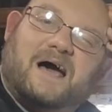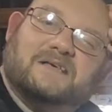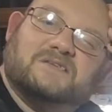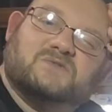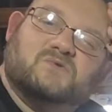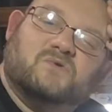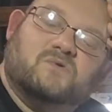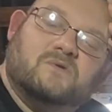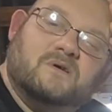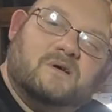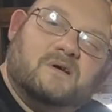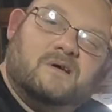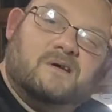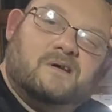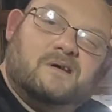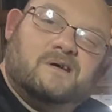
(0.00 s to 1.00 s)
school.
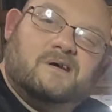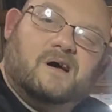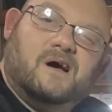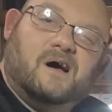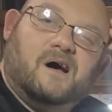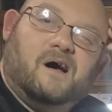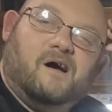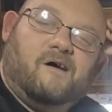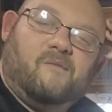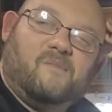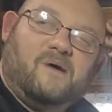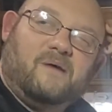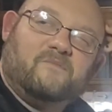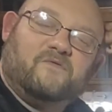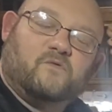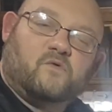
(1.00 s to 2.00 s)

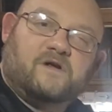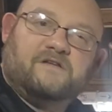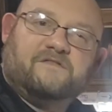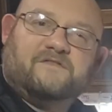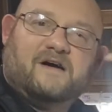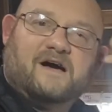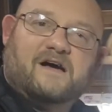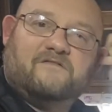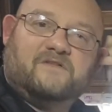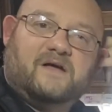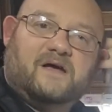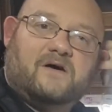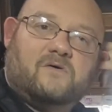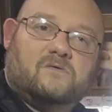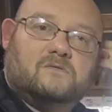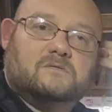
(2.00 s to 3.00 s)
I'm 45
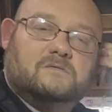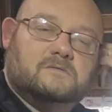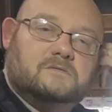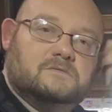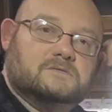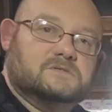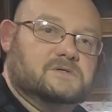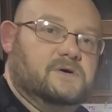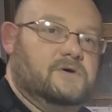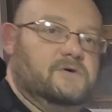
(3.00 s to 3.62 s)
now, so